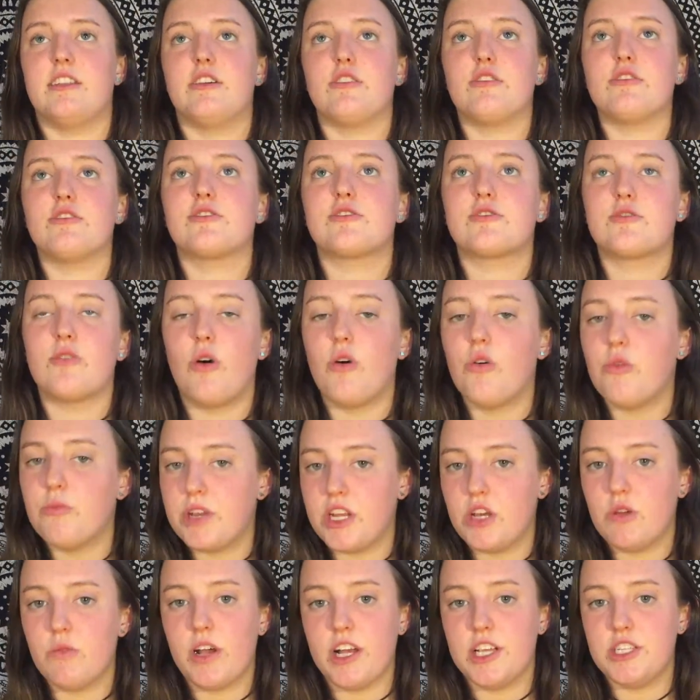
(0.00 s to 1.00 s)
there are so
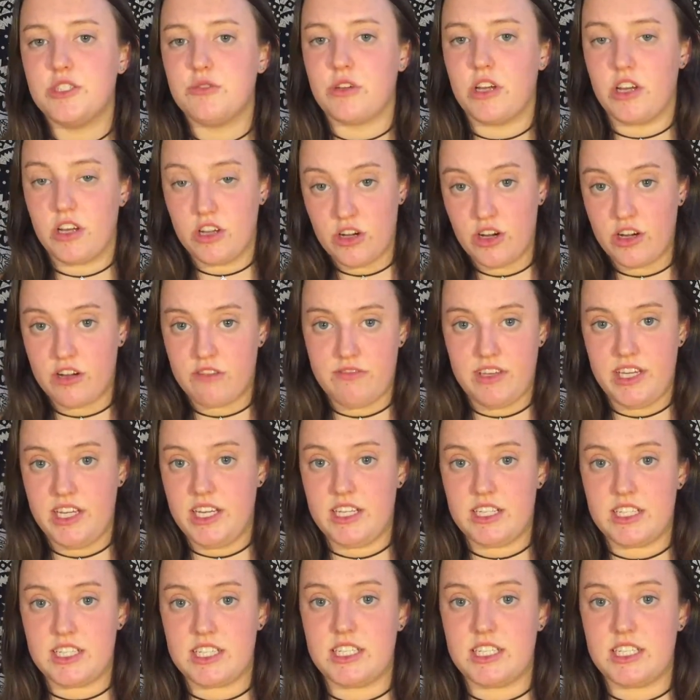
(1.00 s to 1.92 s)
many ways you can cook vegan